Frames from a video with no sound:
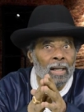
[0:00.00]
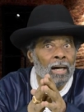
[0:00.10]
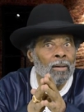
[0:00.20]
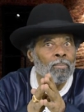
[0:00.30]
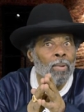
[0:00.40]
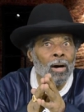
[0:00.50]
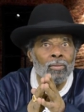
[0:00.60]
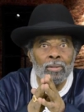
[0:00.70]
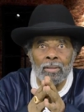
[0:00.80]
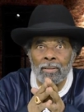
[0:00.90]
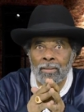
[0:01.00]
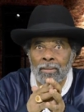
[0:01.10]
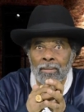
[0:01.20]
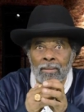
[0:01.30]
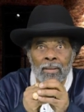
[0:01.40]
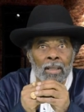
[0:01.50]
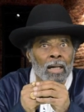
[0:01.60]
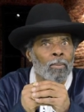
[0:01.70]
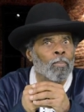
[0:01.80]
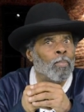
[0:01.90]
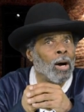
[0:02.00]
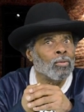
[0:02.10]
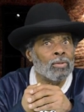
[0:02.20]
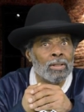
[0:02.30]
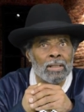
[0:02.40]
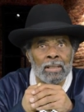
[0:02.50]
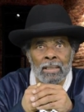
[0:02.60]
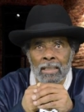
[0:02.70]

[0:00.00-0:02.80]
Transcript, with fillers: unbought, unbossed,